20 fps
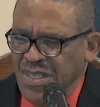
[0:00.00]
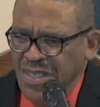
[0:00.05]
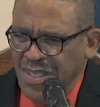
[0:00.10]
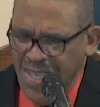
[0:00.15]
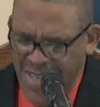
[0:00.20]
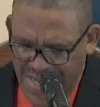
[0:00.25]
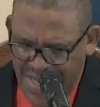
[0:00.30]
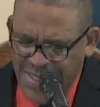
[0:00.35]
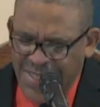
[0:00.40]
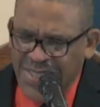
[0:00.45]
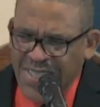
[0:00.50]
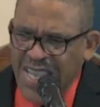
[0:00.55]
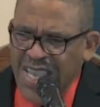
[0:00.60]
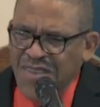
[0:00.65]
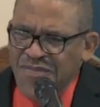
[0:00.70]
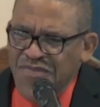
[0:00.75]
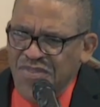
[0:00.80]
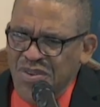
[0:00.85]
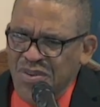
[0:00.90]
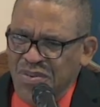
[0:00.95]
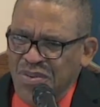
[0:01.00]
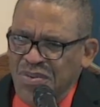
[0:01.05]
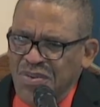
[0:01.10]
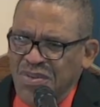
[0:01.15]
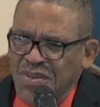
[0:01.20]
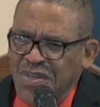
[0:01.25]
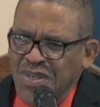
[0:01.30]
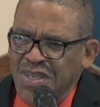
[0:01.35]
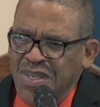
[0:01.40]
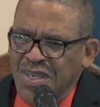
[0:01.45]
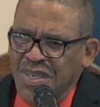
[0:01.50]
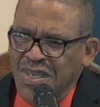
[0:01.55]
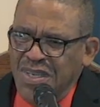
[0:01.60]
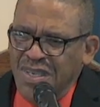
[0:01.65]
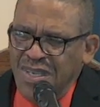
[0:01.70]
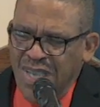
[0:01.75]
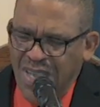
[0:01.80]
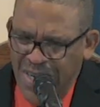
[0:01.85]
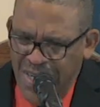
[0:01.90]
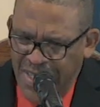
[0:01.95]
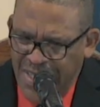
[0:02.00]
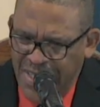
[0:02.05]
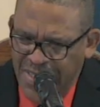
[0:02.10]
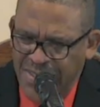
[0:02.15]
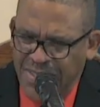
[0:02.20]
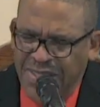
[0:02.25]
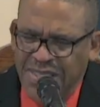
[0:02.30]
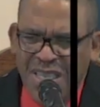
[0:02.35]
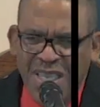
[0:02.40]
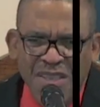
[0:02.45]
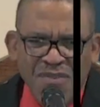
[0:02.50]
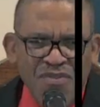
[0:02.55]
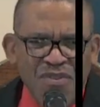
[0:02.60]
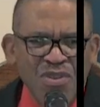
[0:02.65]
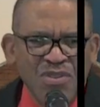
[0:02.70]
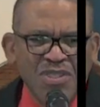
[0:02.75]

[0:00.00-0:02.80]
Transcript: He can save you, and He can save you